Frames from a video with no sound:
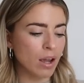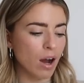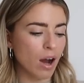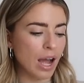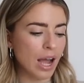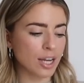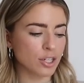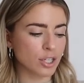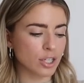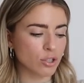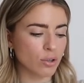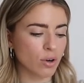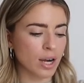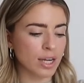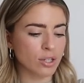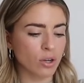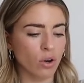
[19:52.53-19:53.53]
I actually
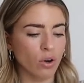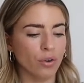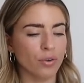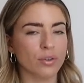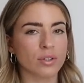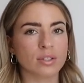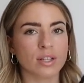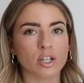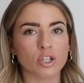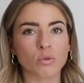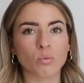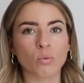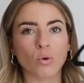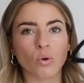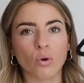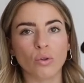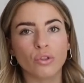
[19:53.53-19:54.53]
tried on Sasha
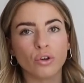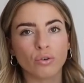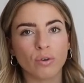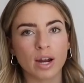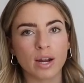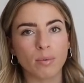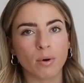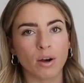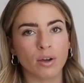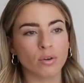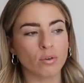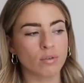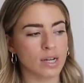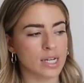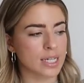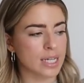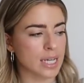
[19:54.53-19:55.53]
War, the grey one
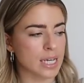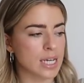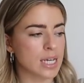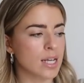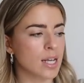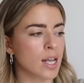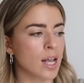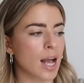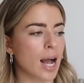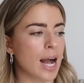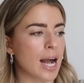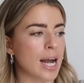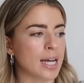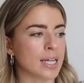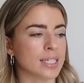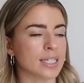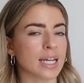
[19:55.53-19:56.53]
already,
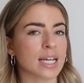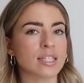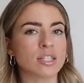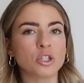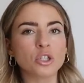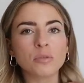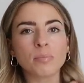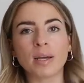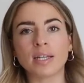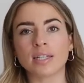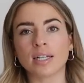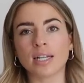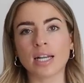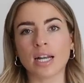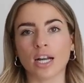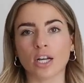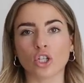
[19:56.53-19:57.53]
and it's just
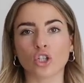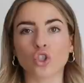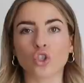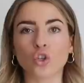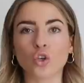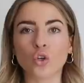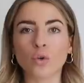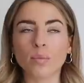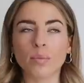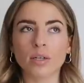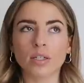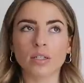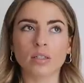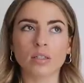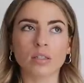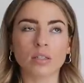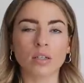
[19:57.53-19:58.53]
basically like a scoop
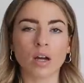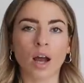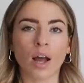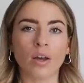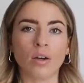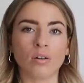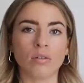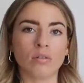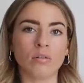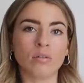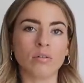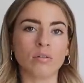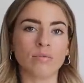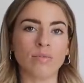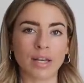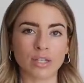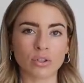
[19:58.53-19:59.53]
style
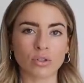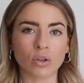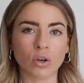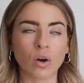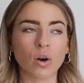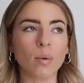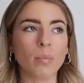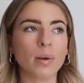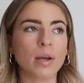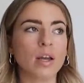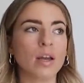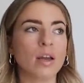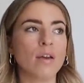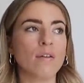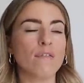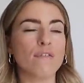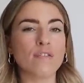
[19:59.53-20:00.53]
vest top.
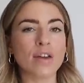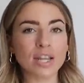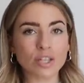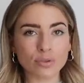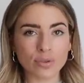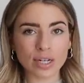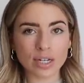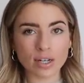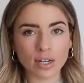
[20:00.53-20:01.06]
Fits really